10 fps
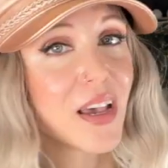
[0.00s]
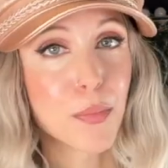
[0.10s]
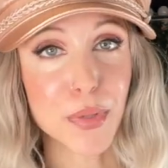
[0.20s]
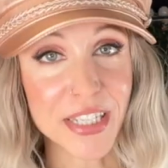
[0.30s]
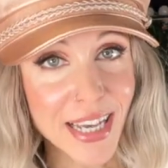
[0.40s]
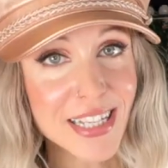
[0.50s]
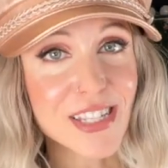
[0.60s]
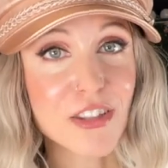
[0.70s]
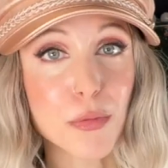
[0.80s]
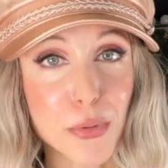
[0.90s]
But yes,
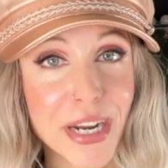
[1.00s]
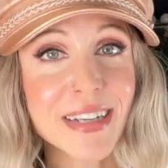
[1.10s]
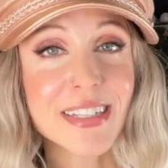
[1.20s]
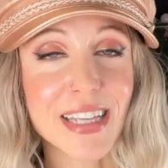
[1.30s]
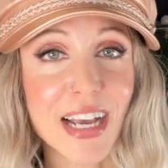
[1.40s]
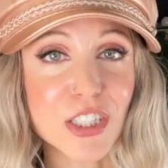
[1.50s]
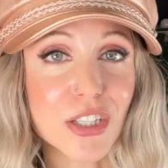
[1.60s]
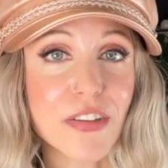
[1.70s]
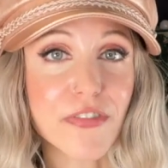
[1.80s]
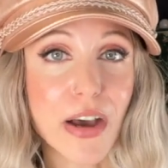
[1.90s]
the brand is
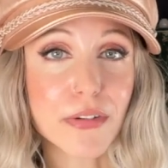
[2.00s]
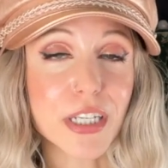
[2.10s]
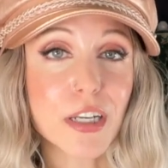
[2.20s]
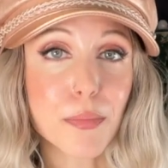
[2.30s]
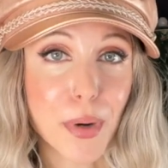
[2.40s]
actually founded